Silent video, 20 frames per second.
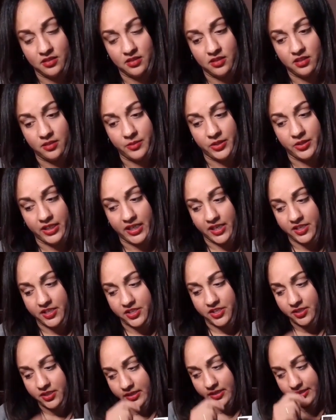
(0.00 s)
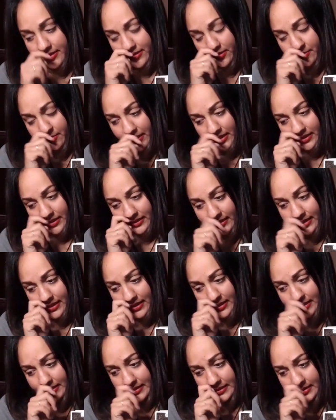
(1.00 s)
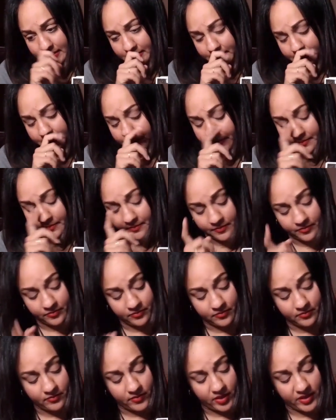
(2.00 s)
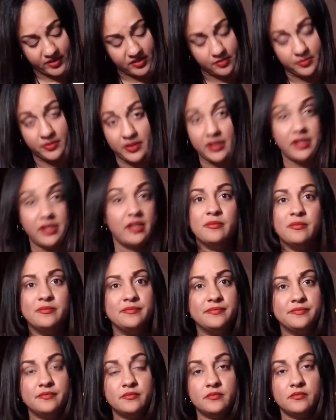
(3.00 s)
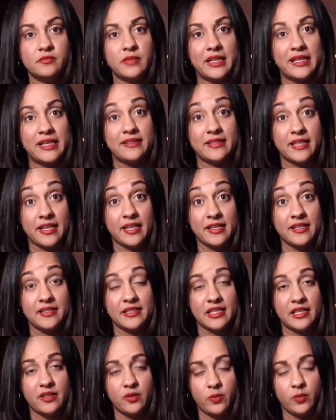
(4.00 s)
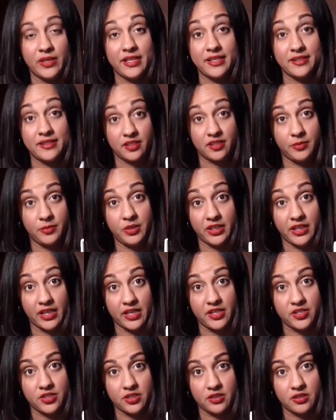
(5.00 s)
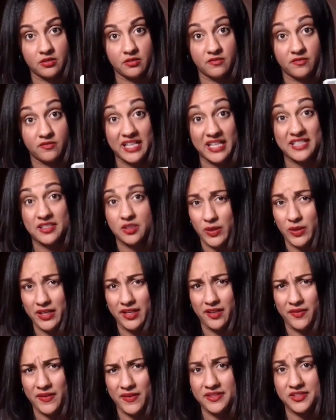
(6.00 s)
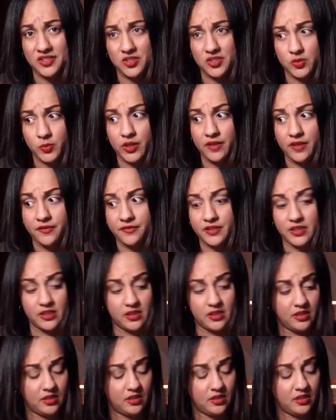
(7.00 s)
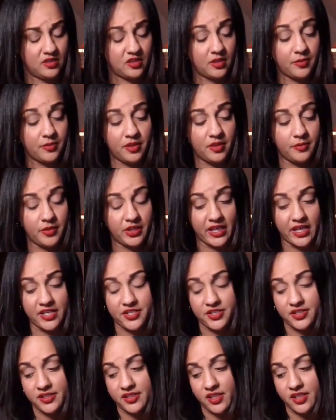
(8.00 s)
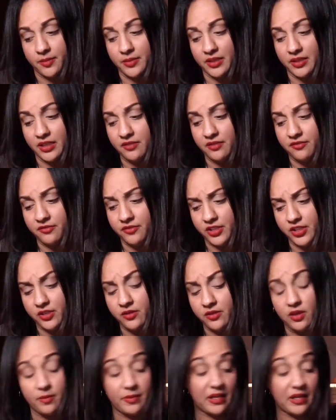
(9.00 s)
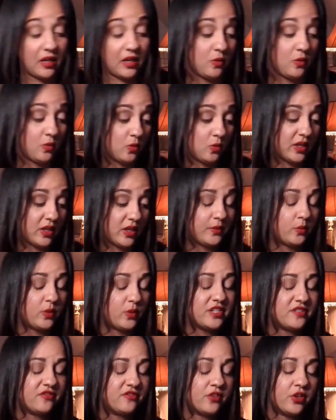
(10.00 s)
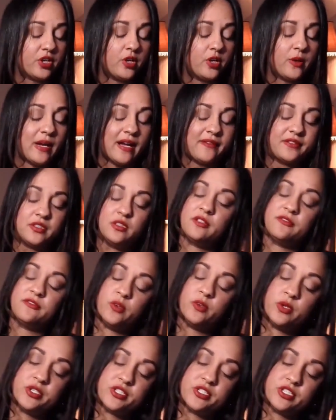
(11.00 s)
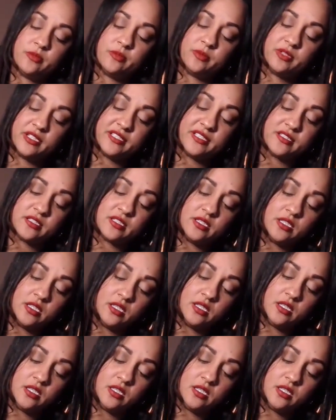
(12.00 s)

Communication, expect that. Possibly eight days, eight weeks. Communication. That's quick. That's swift. Some communications coming in for you about what? What does Virgo have to look forward to, please?